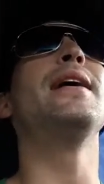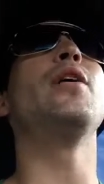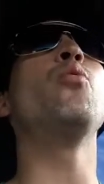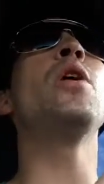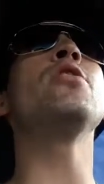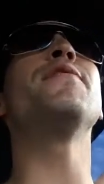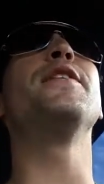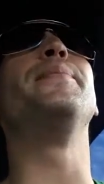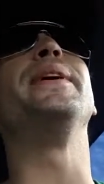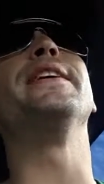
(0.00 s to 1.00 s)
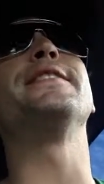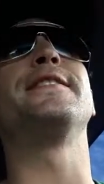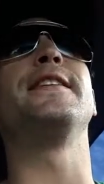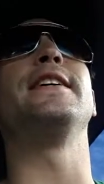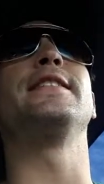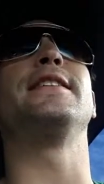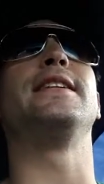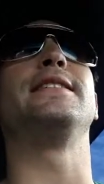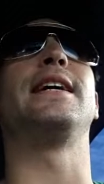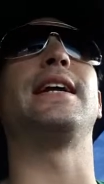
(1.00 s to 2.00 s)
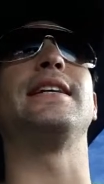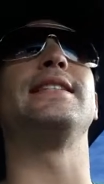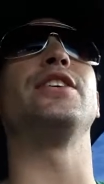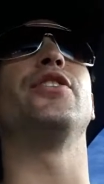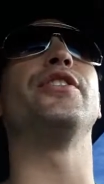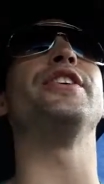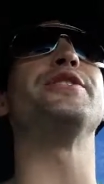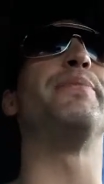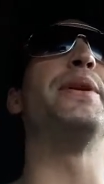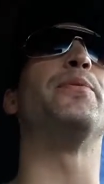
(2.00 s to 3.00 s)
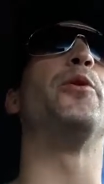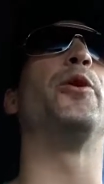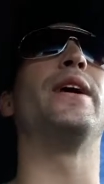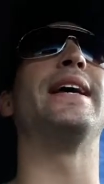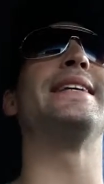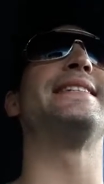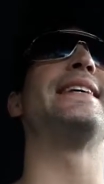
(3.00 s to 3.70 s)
And one of the biggest things is that I see on these people is